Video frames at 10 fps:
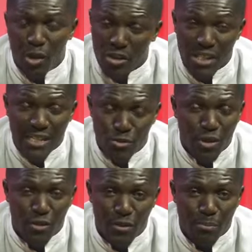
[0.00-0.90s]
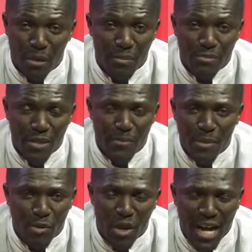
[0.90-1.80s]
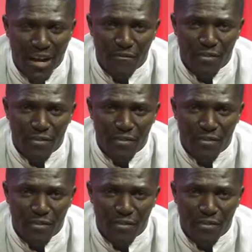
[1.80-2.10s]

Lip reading: because that's one of the problems that people have.